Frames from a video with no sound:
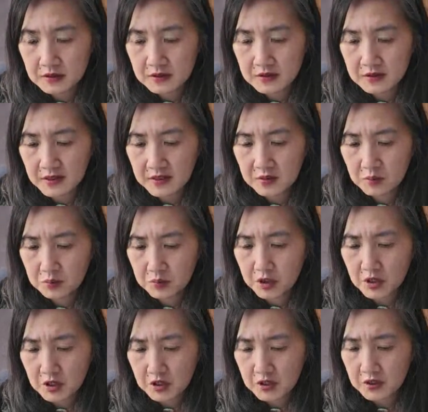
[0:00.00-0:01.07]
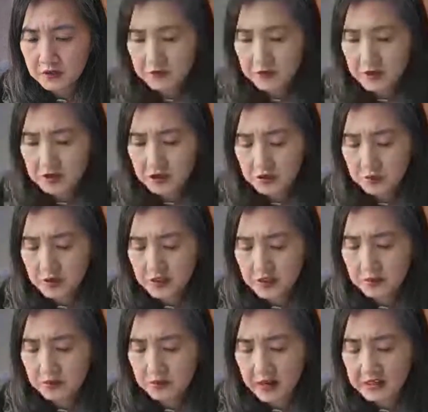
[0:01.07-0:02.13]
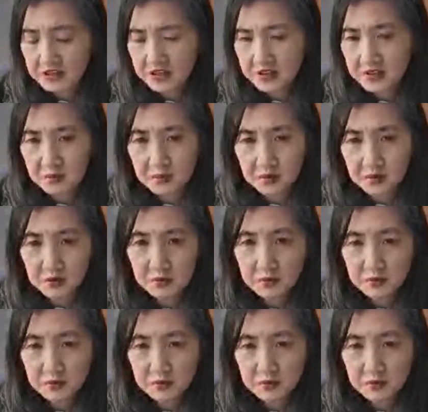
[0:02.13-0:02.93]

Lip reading: second book, French Beaded Brands in Blue.